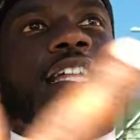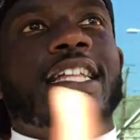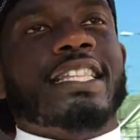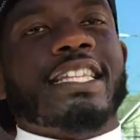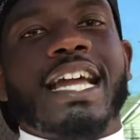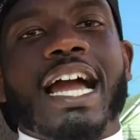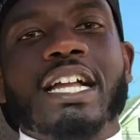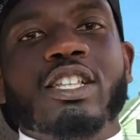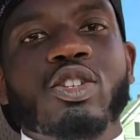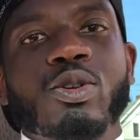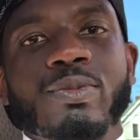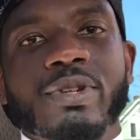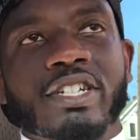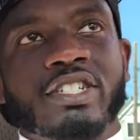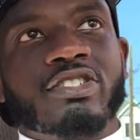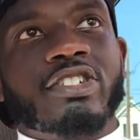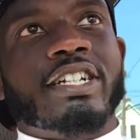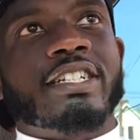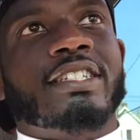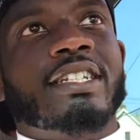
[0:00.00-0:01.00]
that the guy told me to
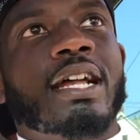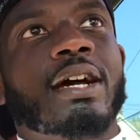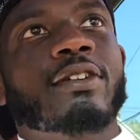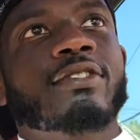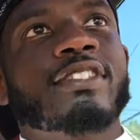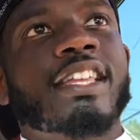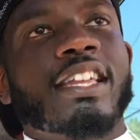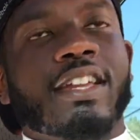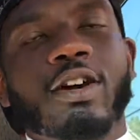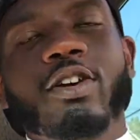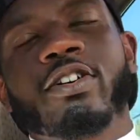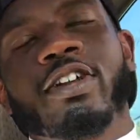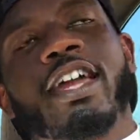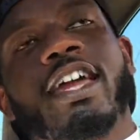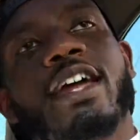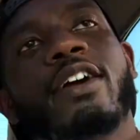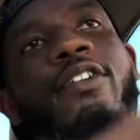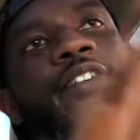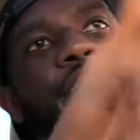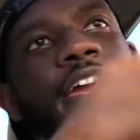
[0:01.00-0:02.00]
stretch and I was like,
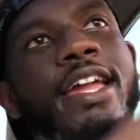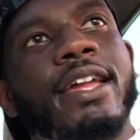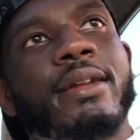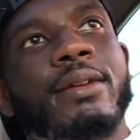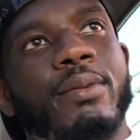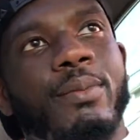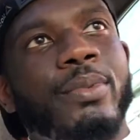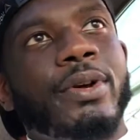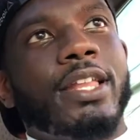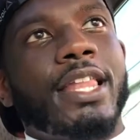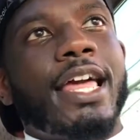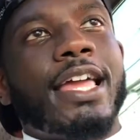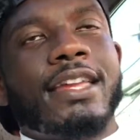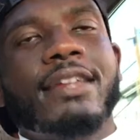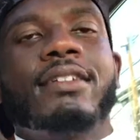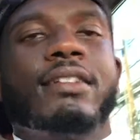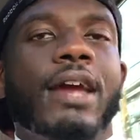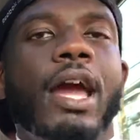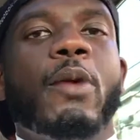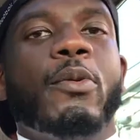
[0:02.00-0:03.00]
okay. But like,
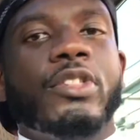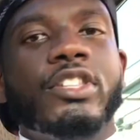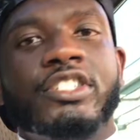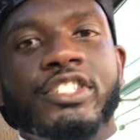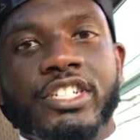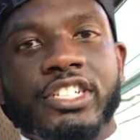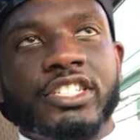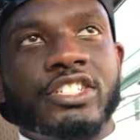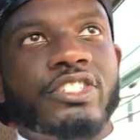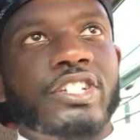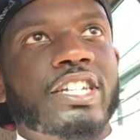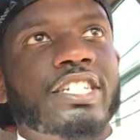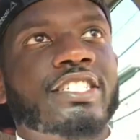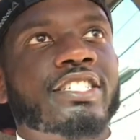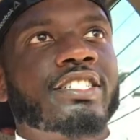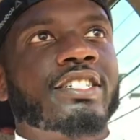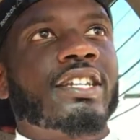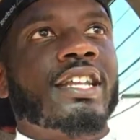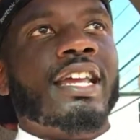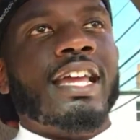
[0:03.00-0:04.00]
I really should have
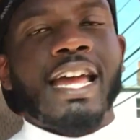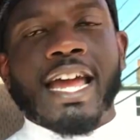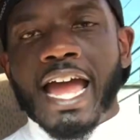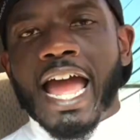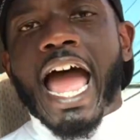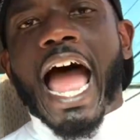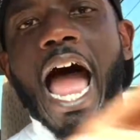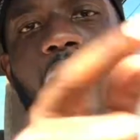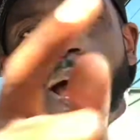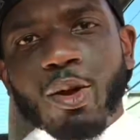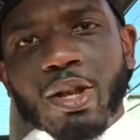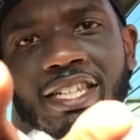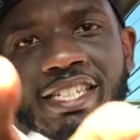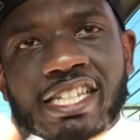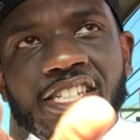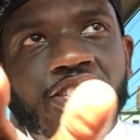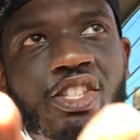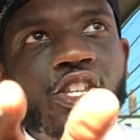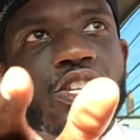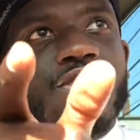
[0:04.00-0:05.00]
stretched. I'll
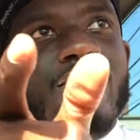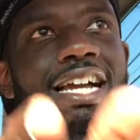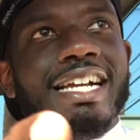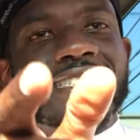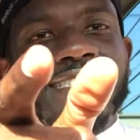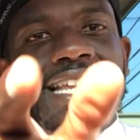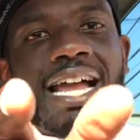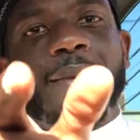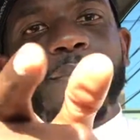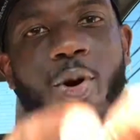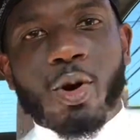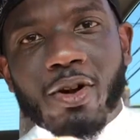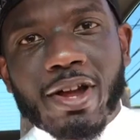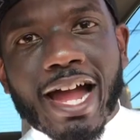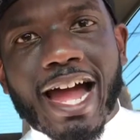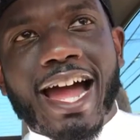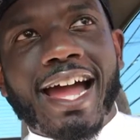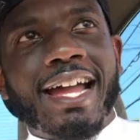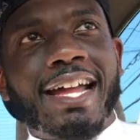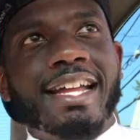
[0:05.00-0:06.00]
listen to you next time, old
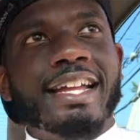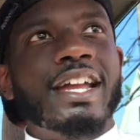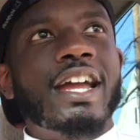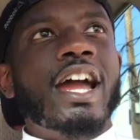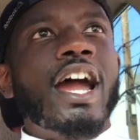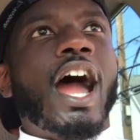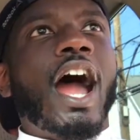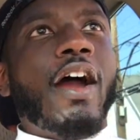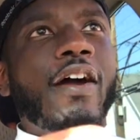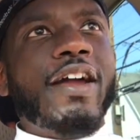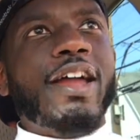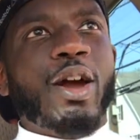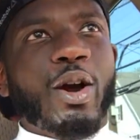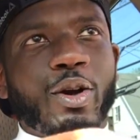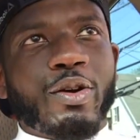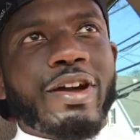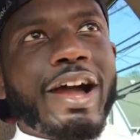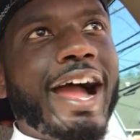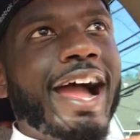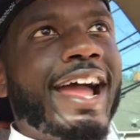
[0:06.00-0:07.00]
guy. All right,
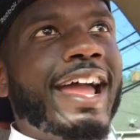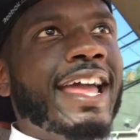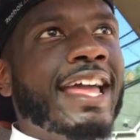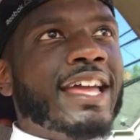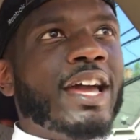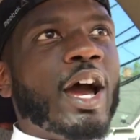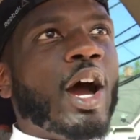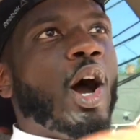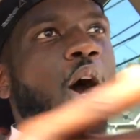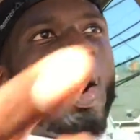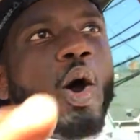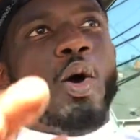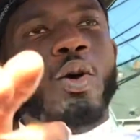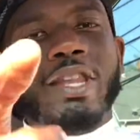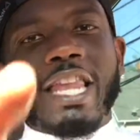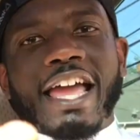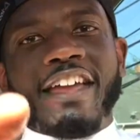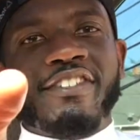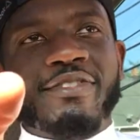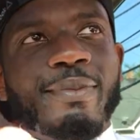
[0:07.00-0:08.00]
old guy,
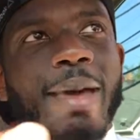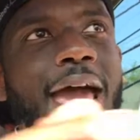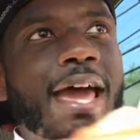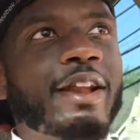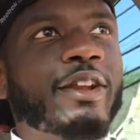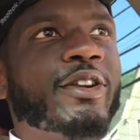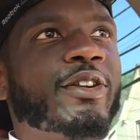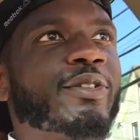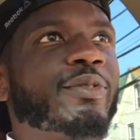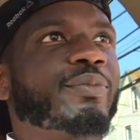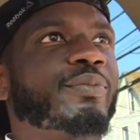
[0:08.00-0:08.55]
old lives matter.